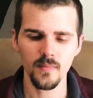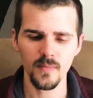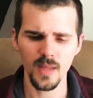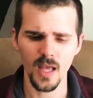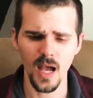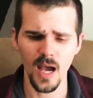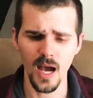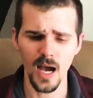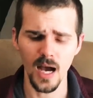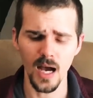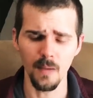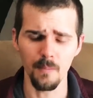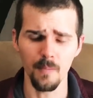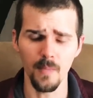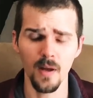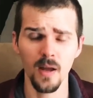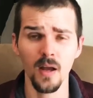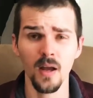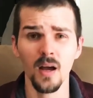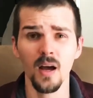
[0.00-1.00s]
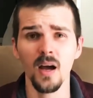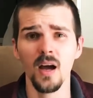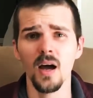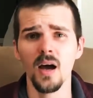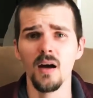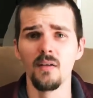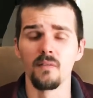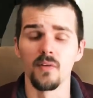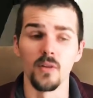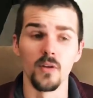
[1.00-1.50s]

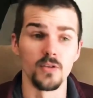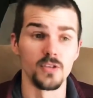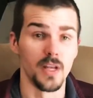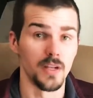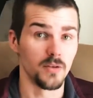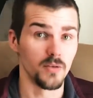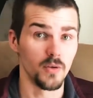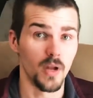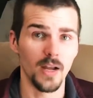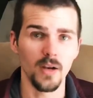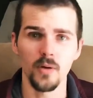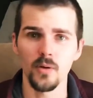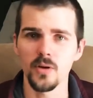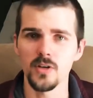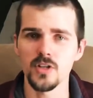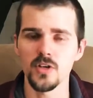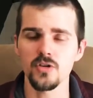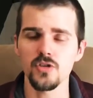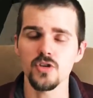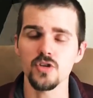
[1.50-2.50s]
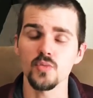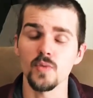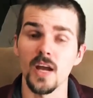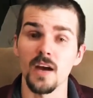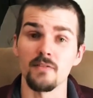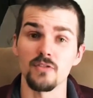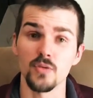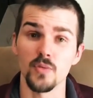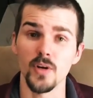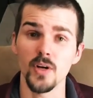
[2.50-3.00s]
For those that do not know our socials, we have
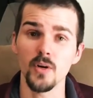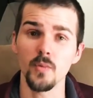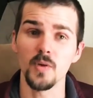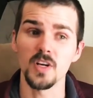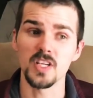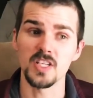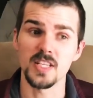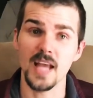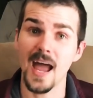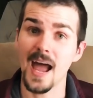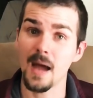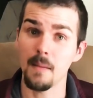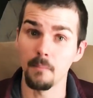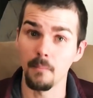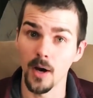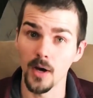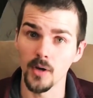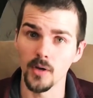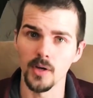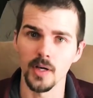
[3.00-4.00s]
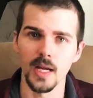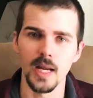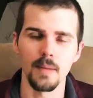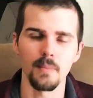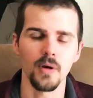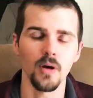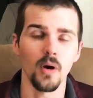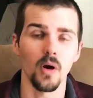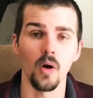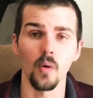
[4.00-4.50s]
Twitter, which is
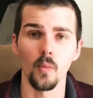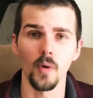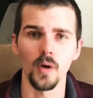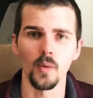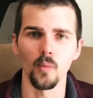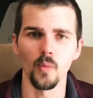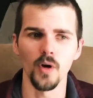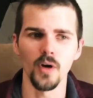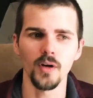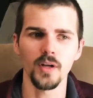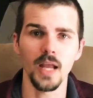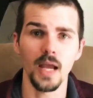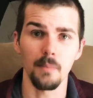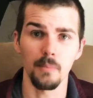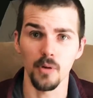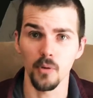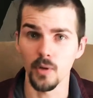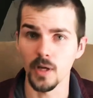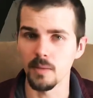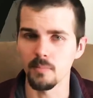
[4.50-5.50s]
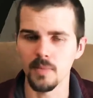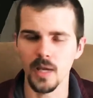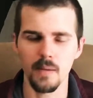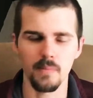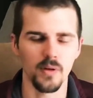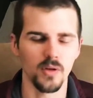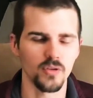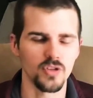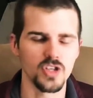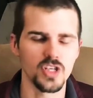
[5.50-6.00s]
@ModerateGamer, all one word, capital M,
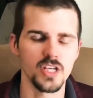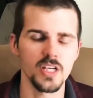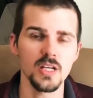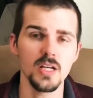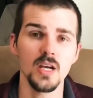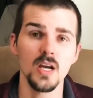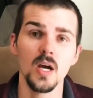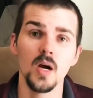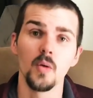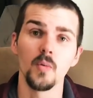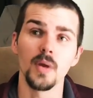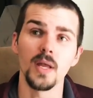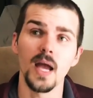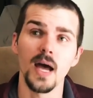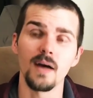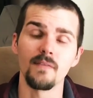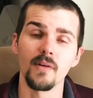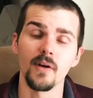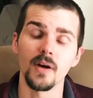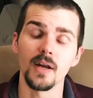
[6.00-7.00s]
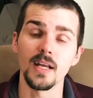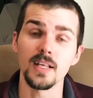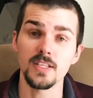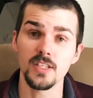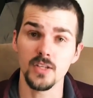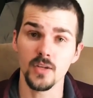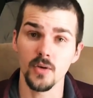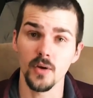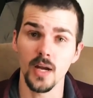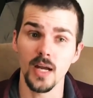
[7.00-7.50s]
capital G. We have our
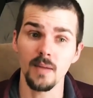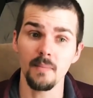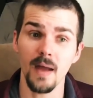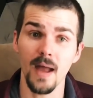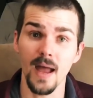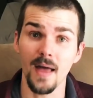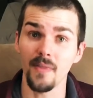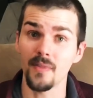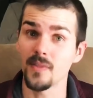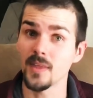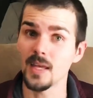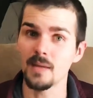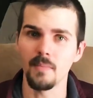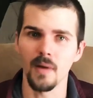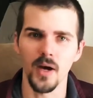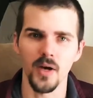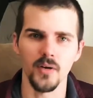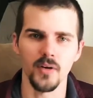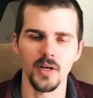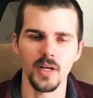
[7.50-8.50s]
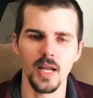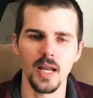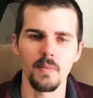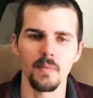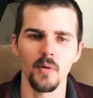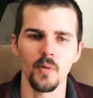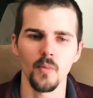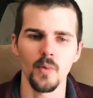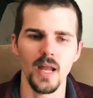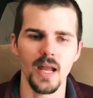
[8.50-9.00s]
Instagram
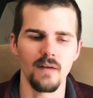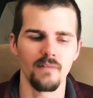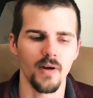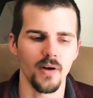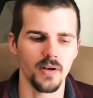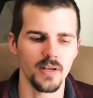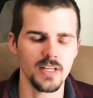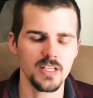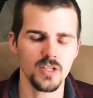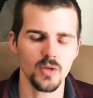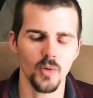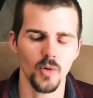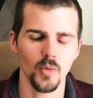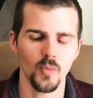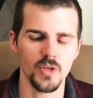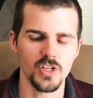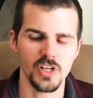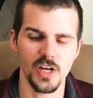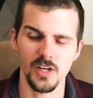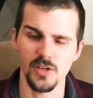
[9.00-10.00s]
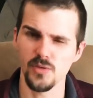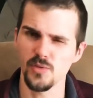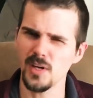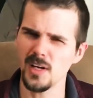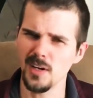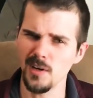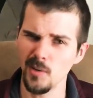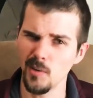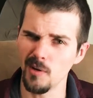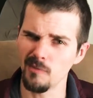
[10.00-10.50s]
@TheModerateGamer. We have our Discord, which I do not
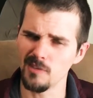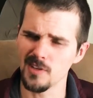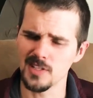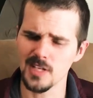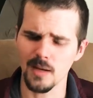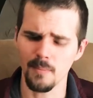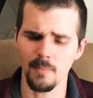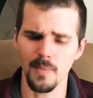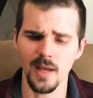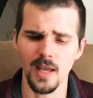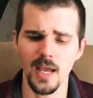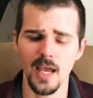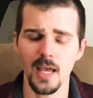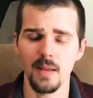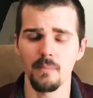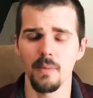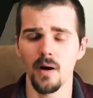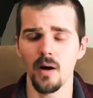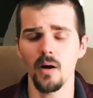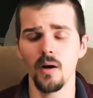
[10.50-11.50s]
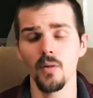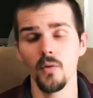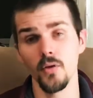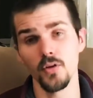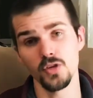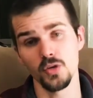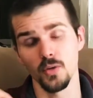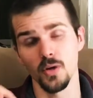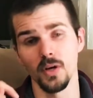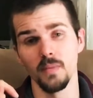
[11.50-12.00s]
know off the top of my head, but all those
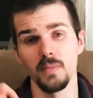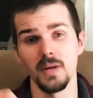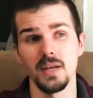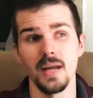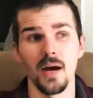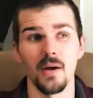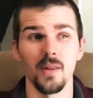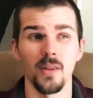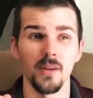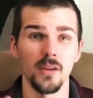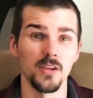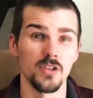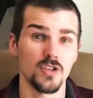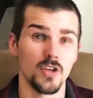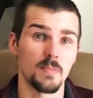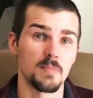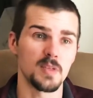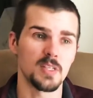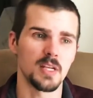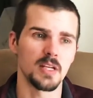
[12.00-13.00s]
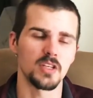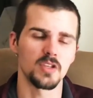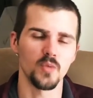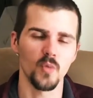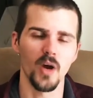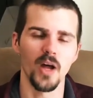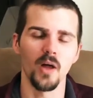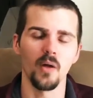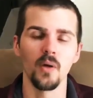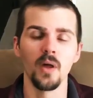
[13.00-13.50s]
are going to be down in the description as
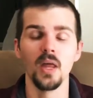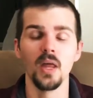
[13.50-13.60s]
well,